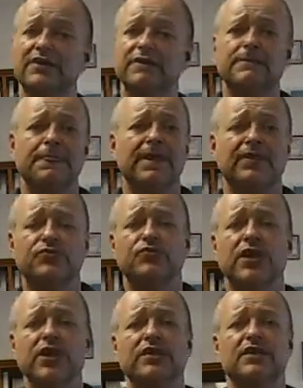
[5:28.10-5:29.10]
in
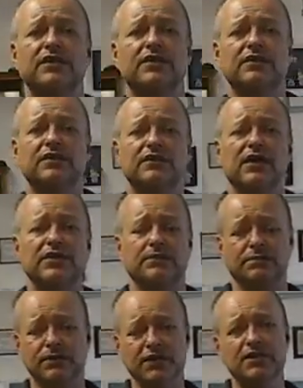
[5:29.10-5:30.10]
training at the
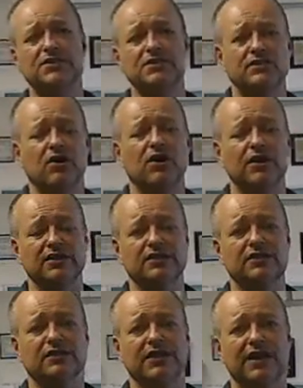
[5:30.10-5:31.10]
police dog
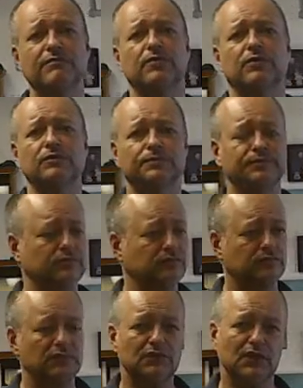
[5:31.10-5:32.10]
level,
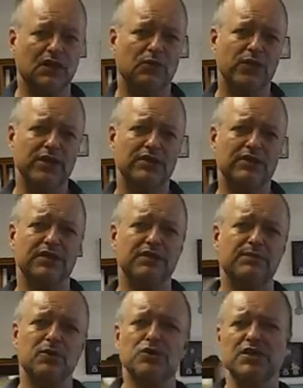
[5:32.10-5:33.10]
when the
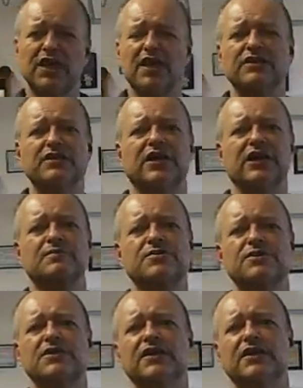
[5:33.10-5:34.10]
personality types
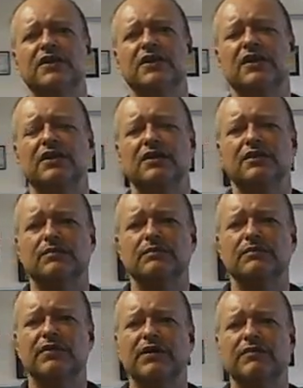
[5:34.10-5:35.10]

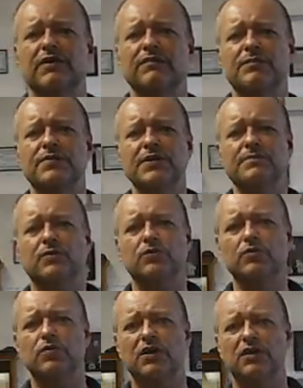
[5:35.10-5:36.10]
of the people who
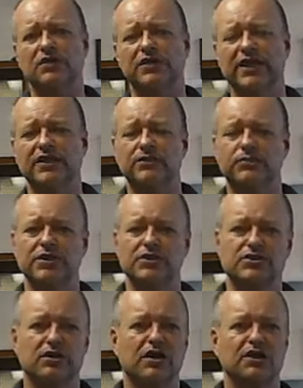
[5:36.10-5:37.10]
are connecting with these
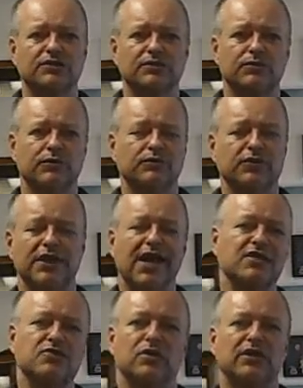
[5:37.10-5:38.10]
dogs, when there's a
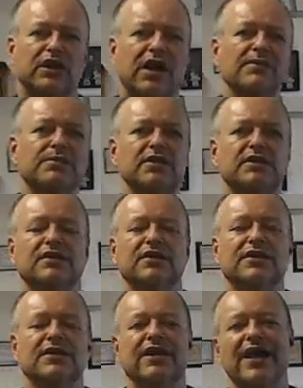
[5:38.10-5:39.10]
natural alignment
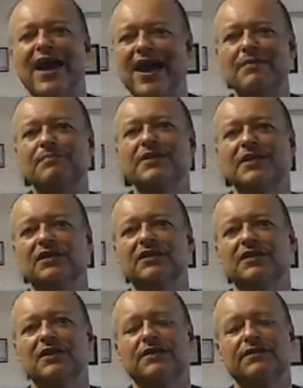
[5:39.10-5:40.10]
happening,
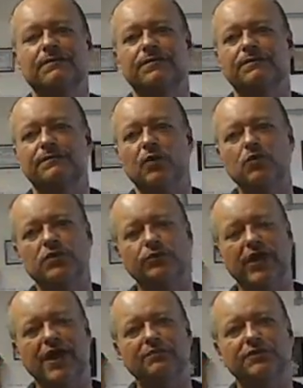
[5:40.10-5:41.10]
the focus, what
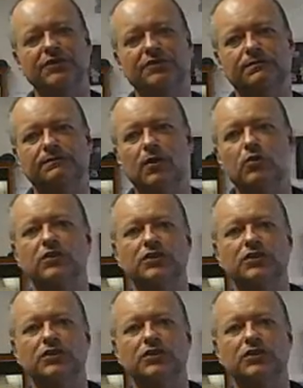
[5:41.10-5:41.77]
happens is the focus